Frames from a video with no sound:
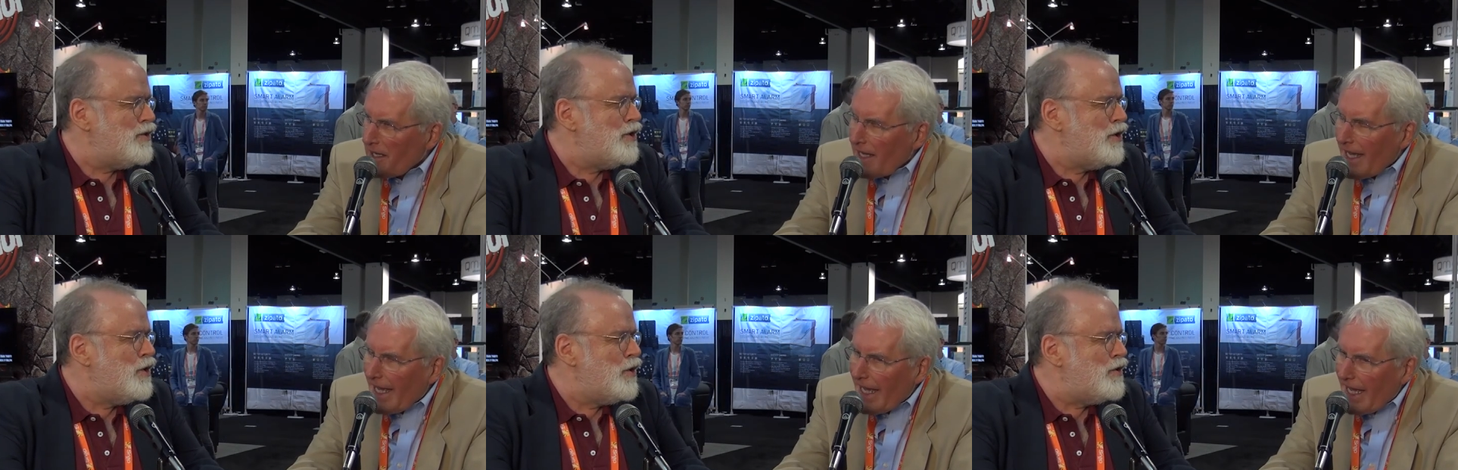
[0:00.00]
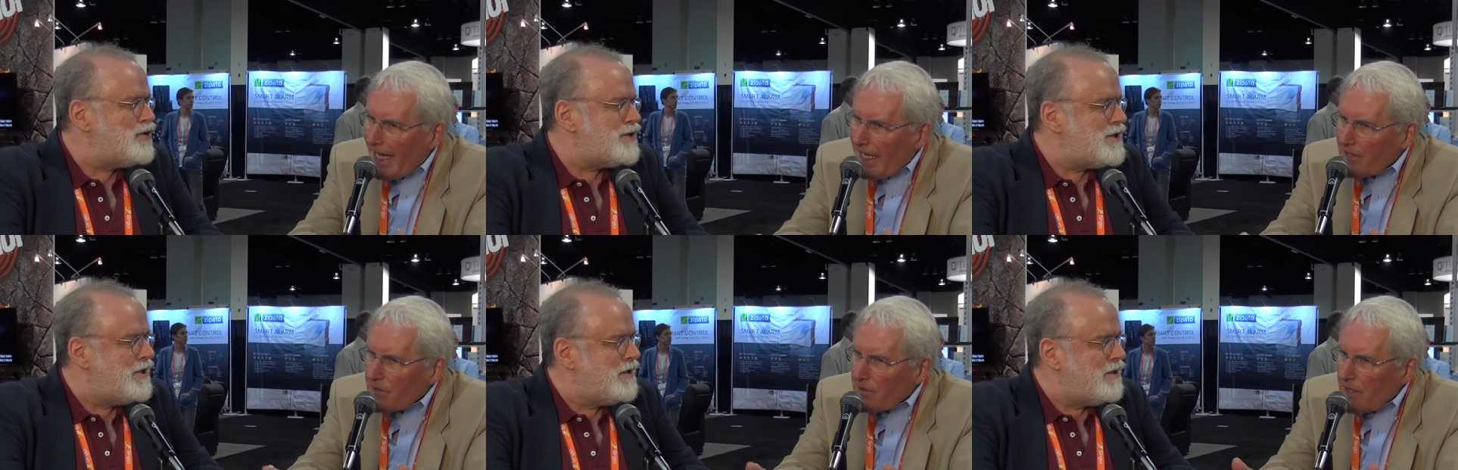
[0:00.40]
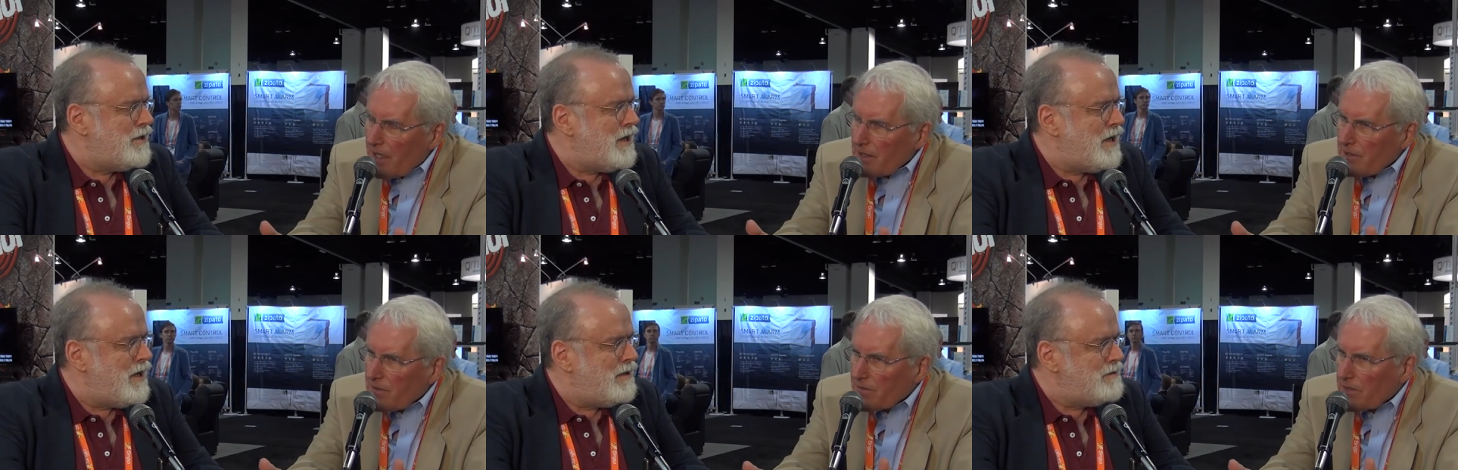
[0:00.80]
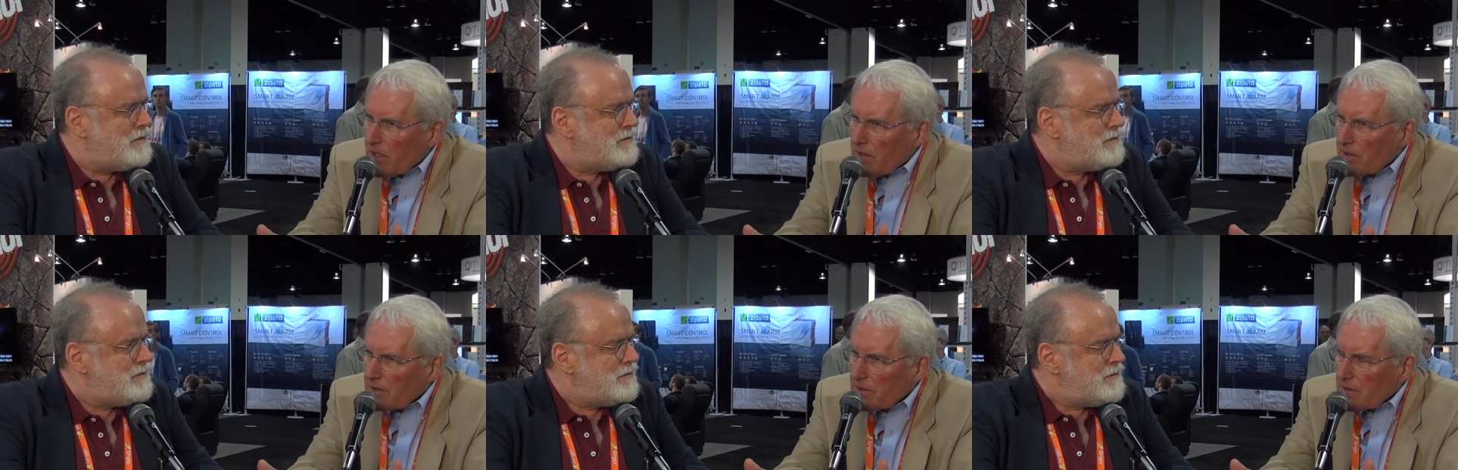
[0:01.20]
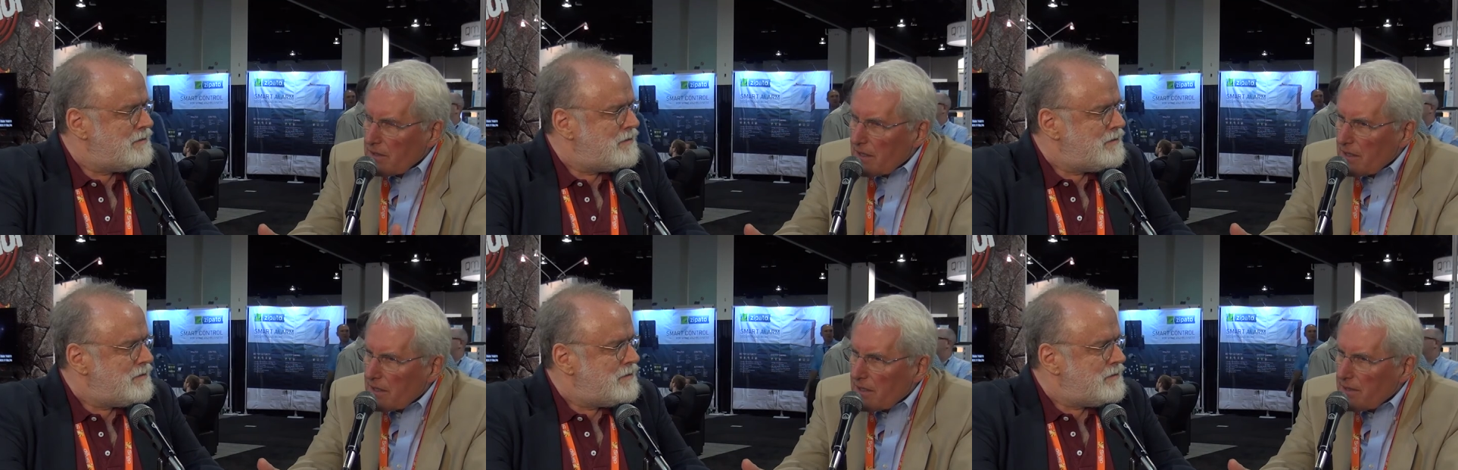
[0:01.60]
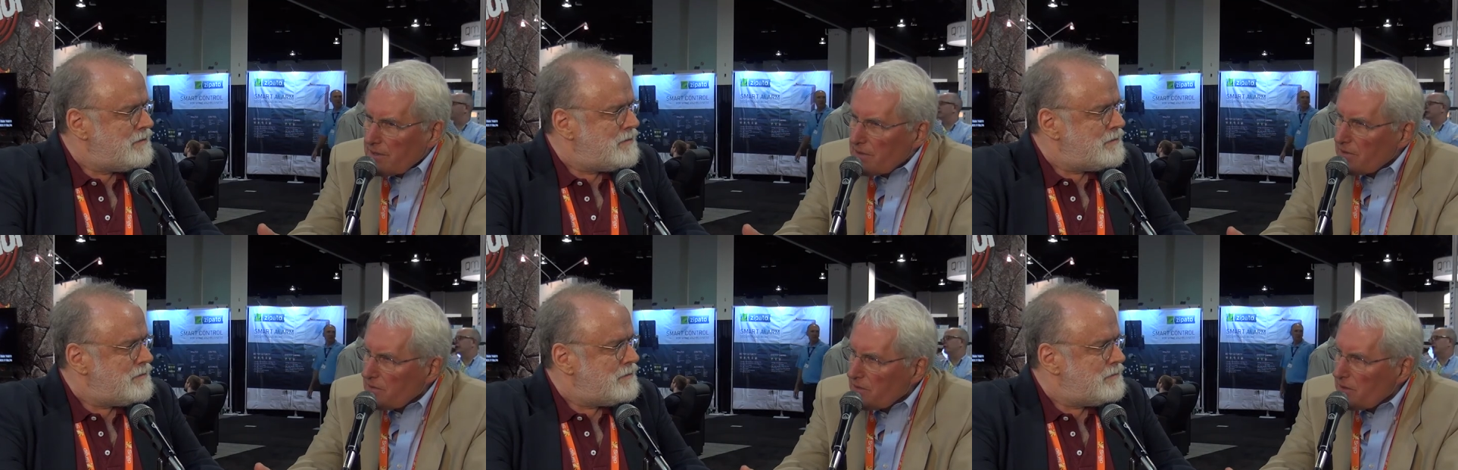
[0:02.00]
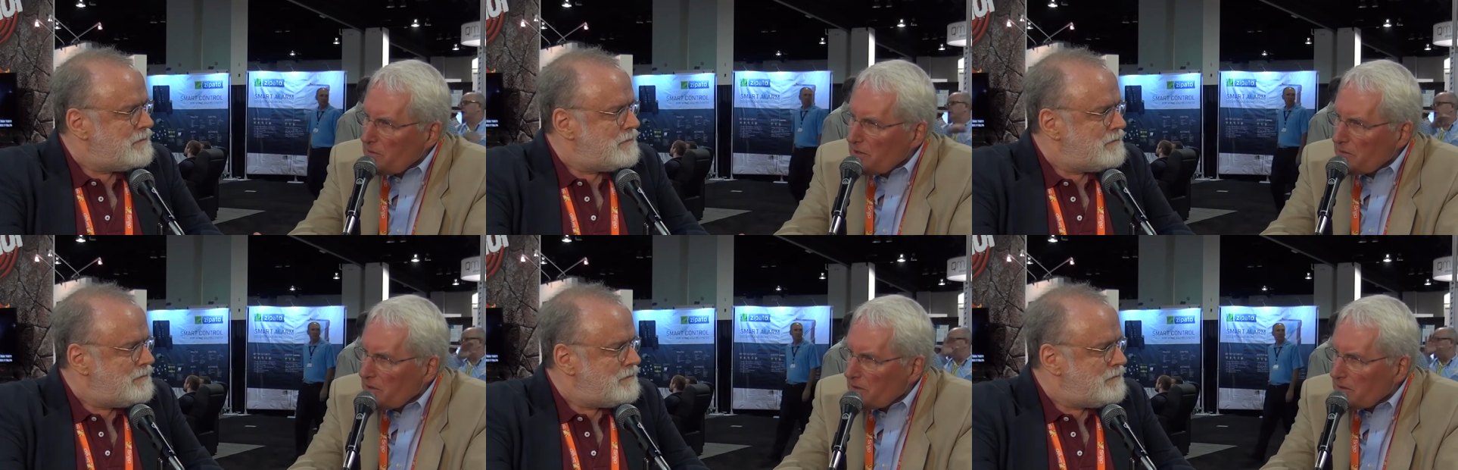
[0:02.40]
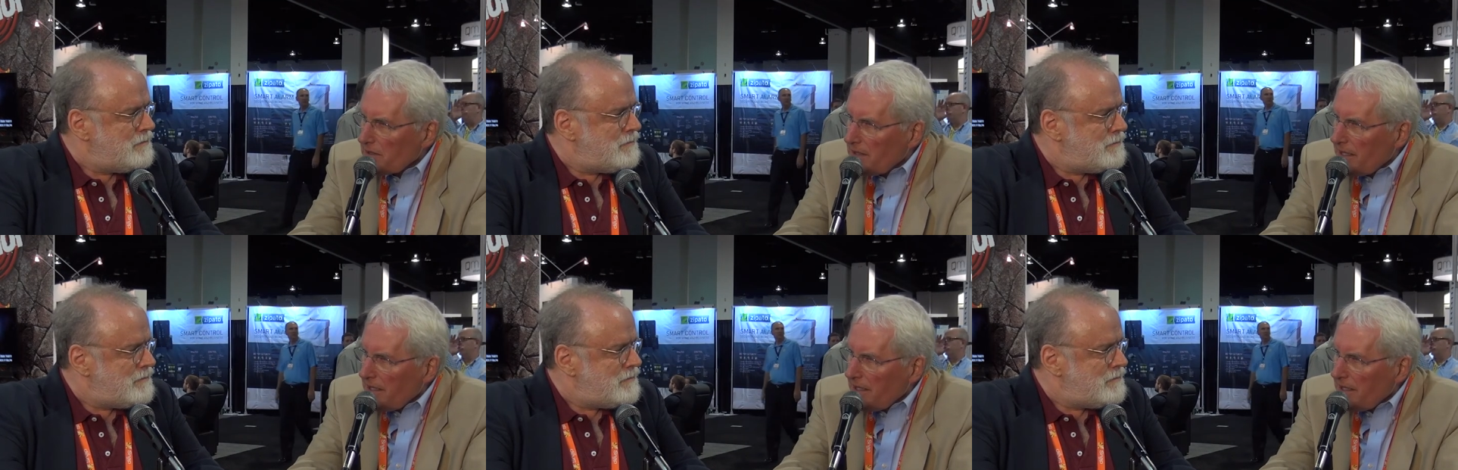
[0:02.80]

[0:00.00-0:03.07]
Speaker 1: new and still. You, yeah. And you've got uh, you know we've got